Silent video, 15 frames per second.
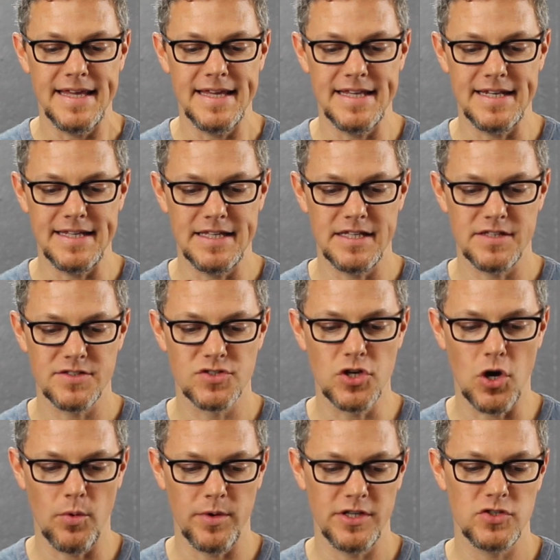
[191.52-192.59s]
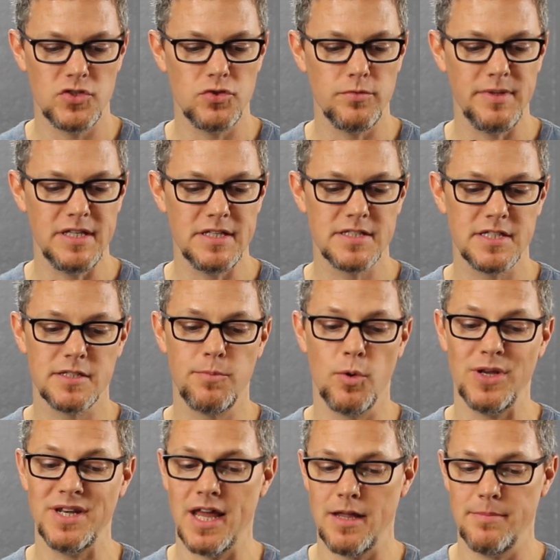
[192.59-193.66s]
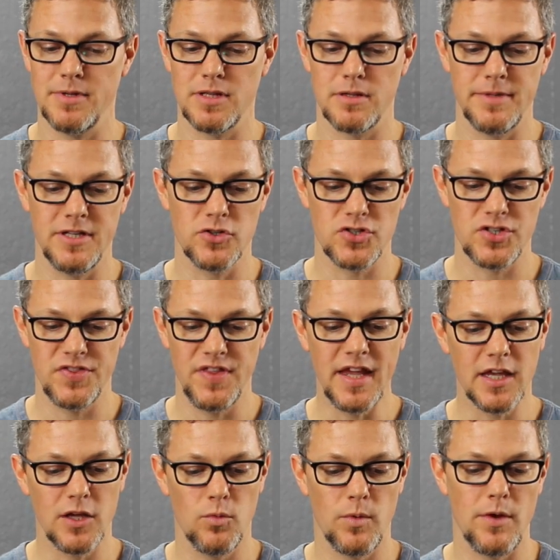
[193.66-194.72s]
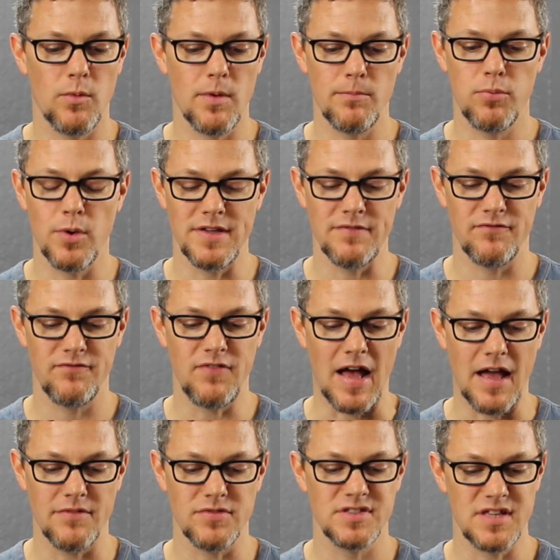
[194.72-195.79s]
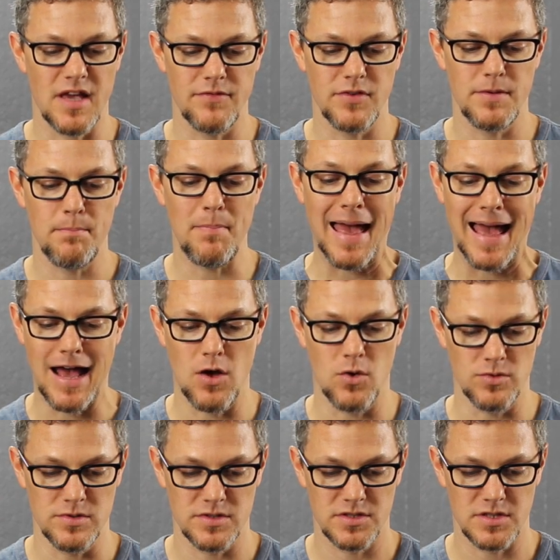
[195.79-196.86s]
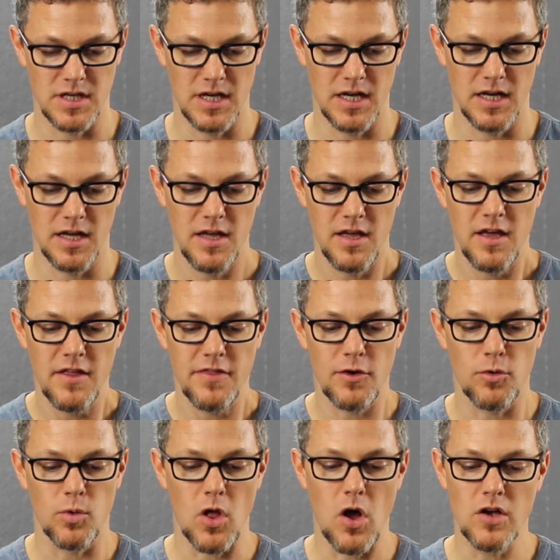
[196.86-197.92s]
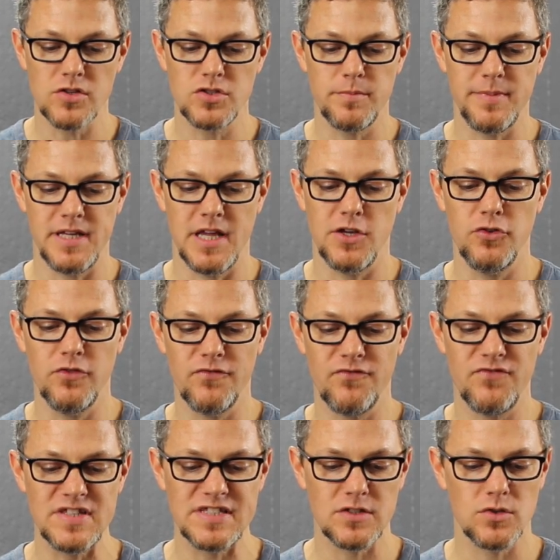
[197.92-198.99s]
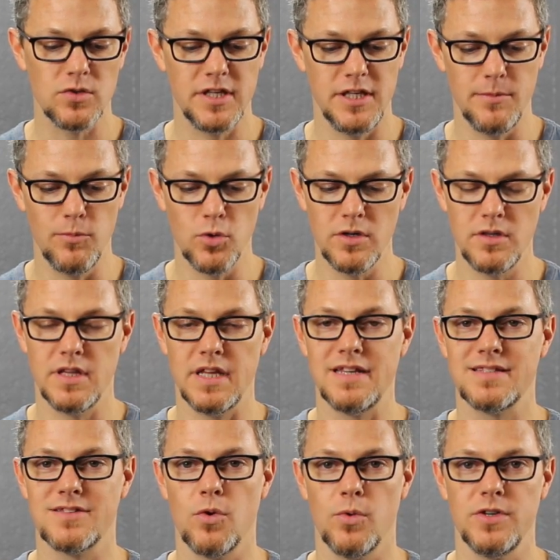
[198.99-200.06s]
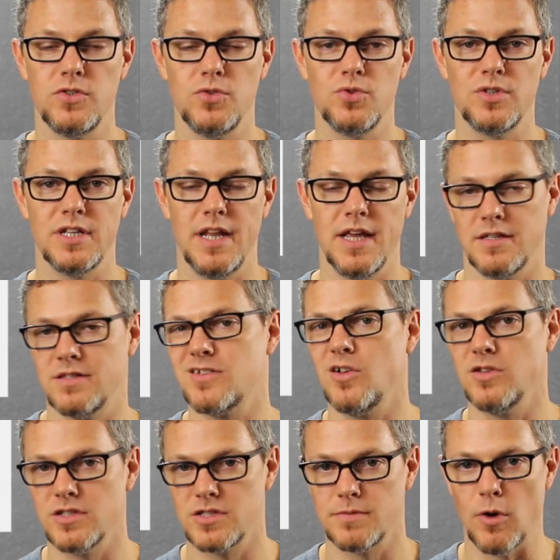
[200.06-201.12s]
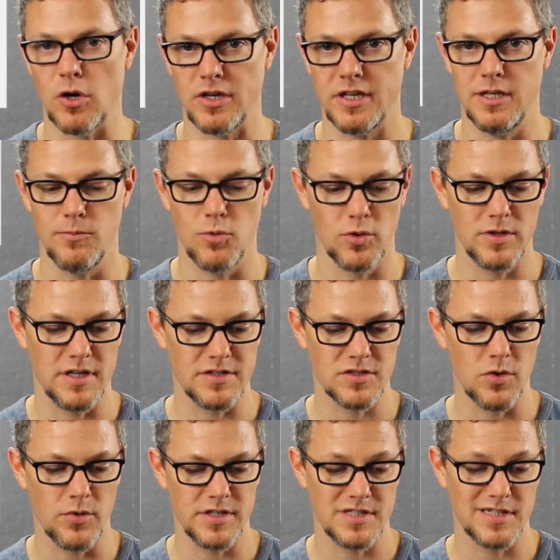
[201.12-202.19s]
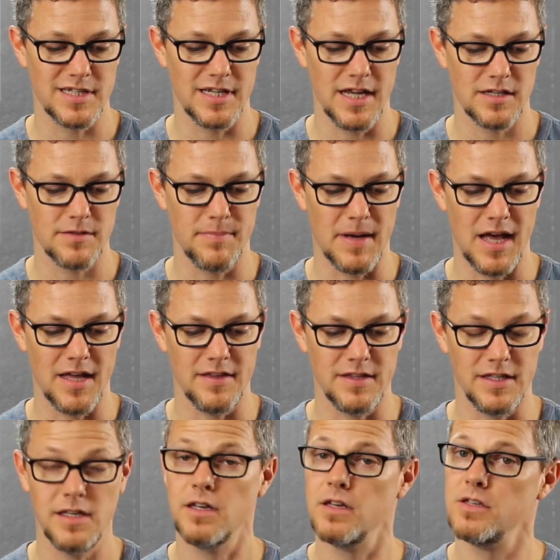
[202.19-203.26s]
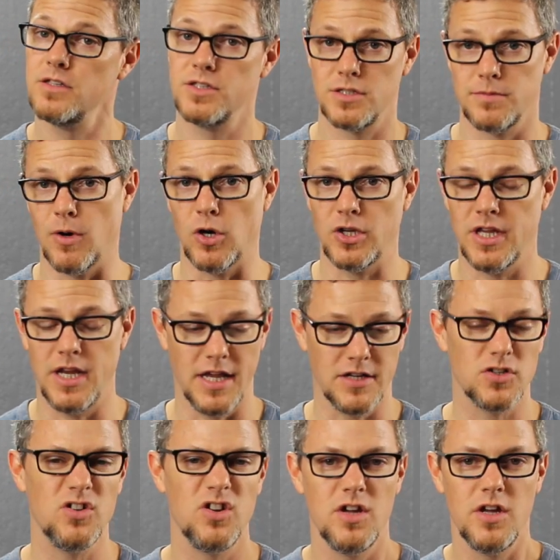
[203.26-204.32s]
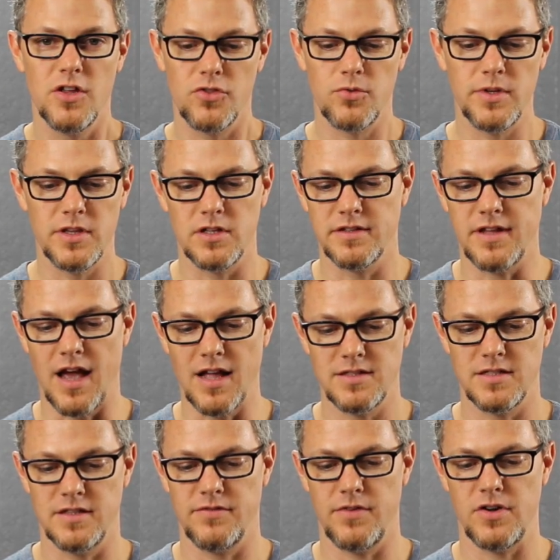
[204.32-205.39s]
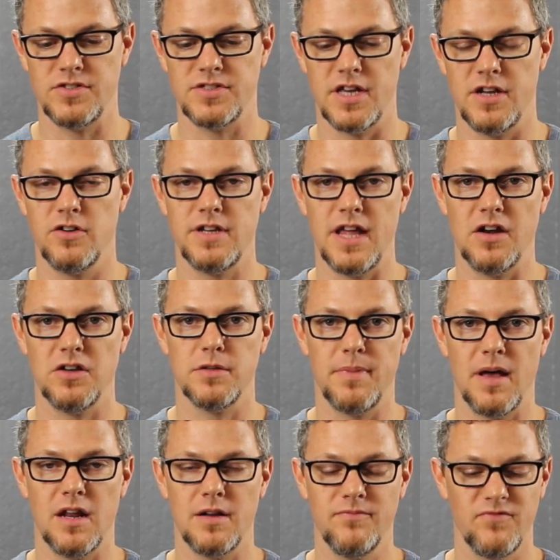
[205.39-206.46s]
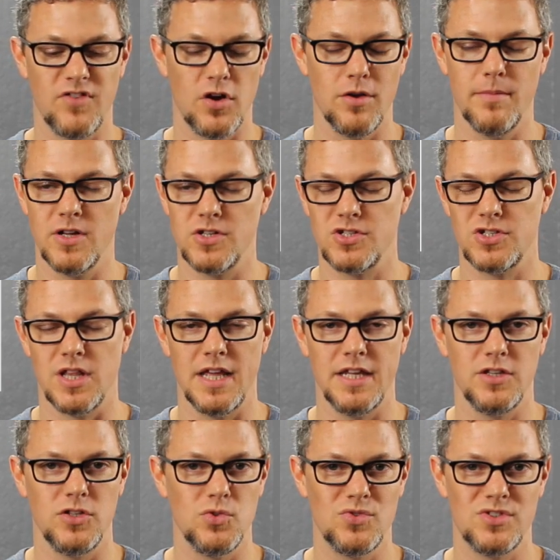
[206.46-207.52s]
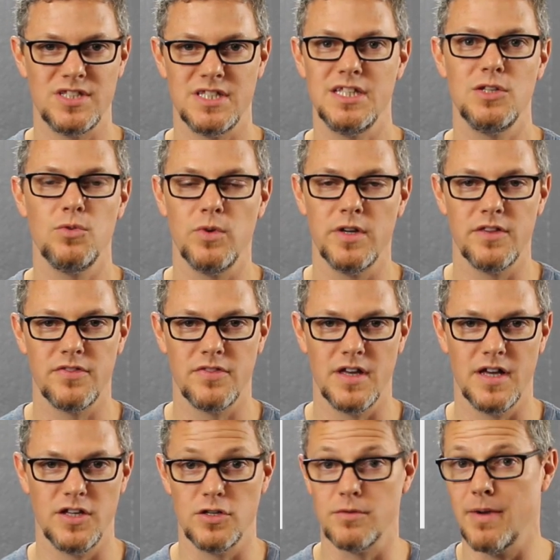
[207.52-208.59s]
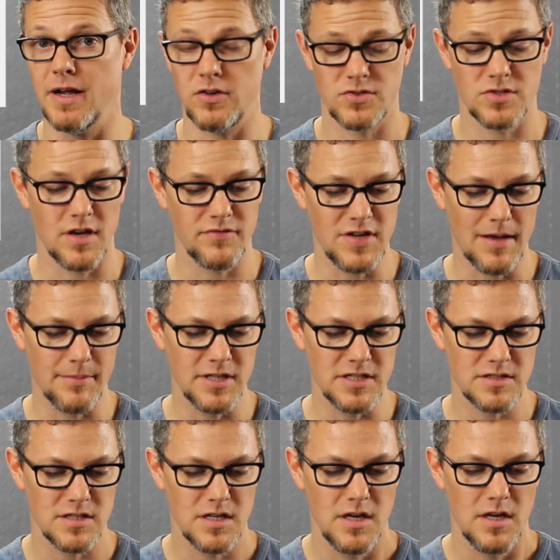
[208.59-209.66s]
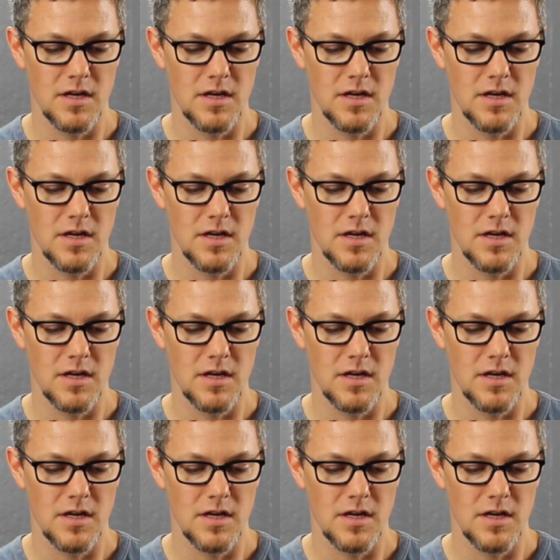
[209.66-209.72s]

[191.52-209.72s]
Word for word: It is going to be 6.9 millimeters thick and weigh 1.57 pounds. There will also be a new physical keyboard that is going to connect. It's called a smart keyboard that is going to connect by the smart connector. 3 little dots in the very center down at the bottom, very much like you see with your Microsoft tablets.